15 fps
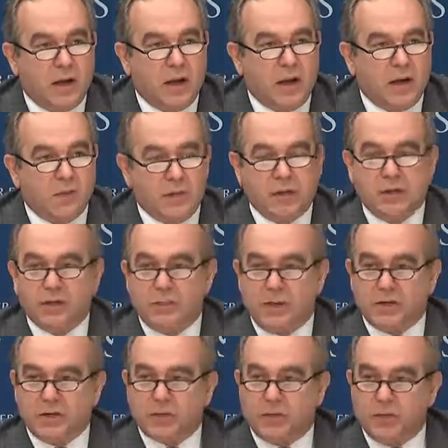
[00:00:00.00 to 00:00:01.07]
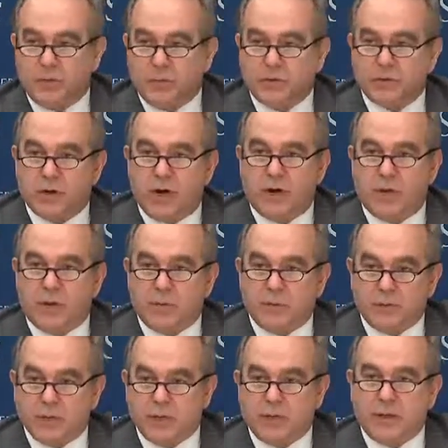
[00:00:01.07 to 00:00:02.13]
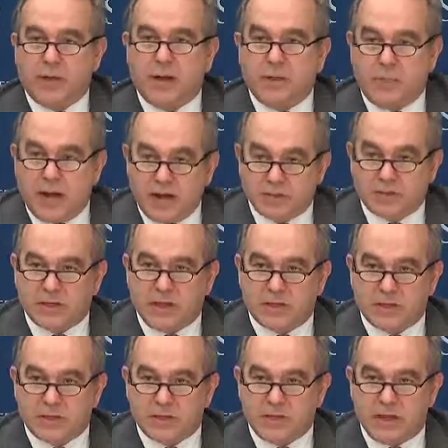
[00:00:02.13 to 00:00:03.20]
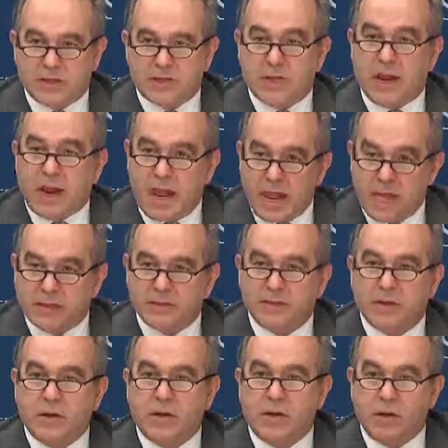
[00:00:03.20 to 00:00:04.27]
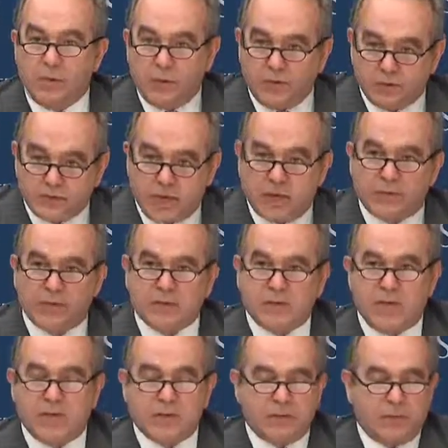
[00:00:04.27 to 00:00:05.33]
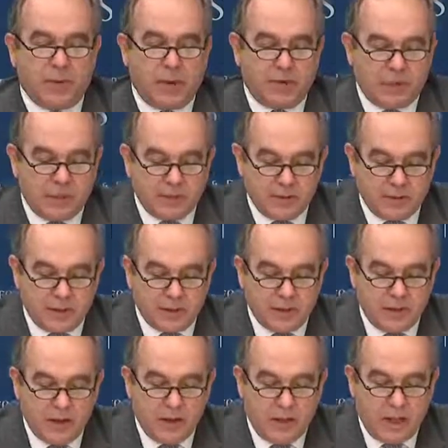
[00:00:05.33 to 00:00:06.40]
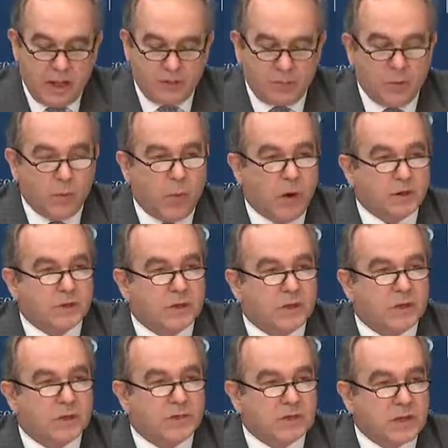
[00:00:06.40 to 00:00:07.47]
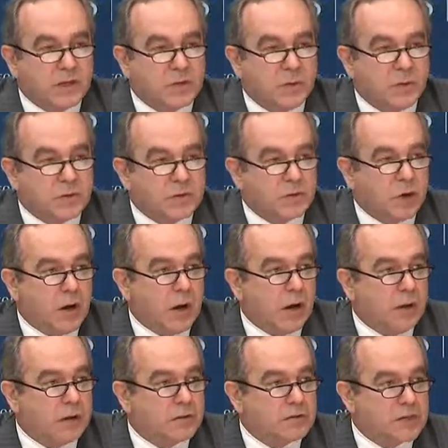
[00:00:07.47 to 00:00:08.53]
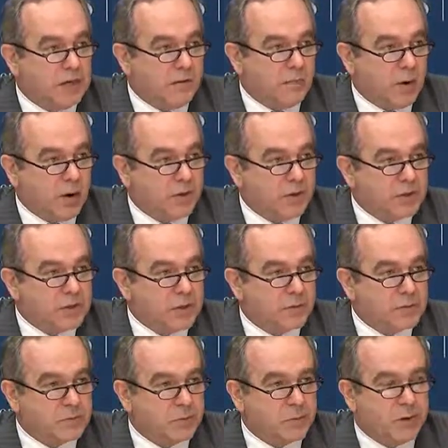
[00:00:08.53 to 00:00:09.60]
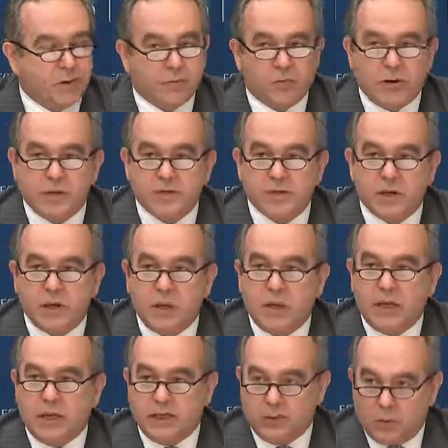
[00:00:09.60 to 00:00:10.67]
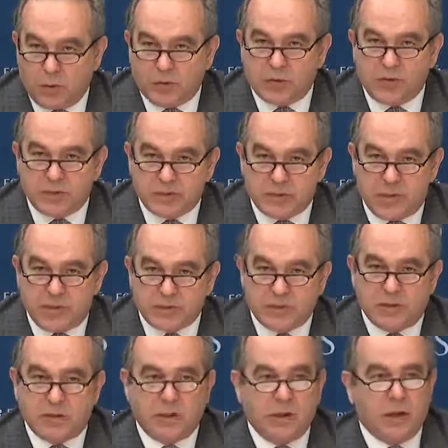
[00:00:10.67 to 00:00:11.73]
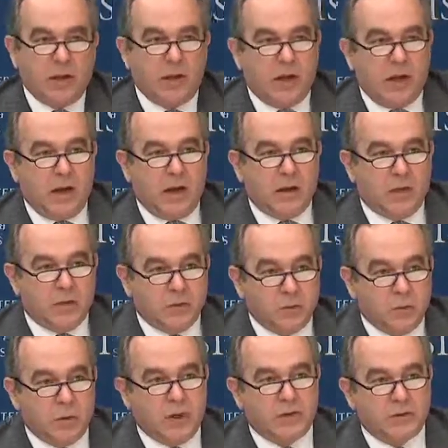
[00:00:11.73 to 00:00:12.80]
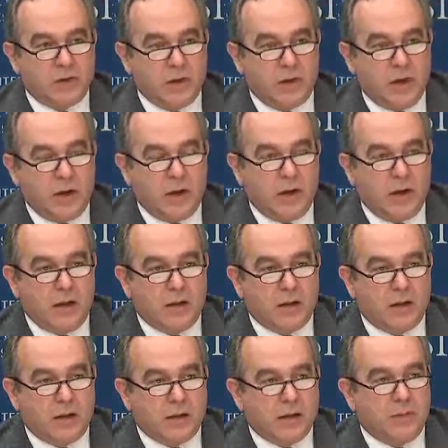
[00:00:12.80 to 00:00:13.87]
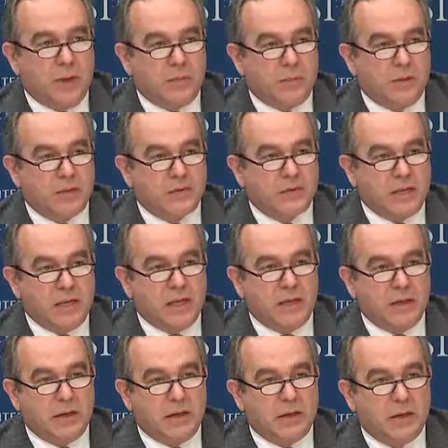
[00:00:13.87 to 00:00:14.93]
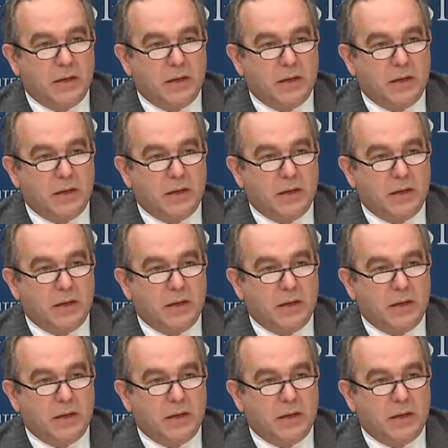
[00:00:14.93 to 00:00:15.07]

Uh, we need to make sure that we're talking with India about Southeast Asia and with Southeast Asia about India. If we want to continue a strong set of partnerships with our friends in Northeast Asia, uh, enduring uh, uh, commitments in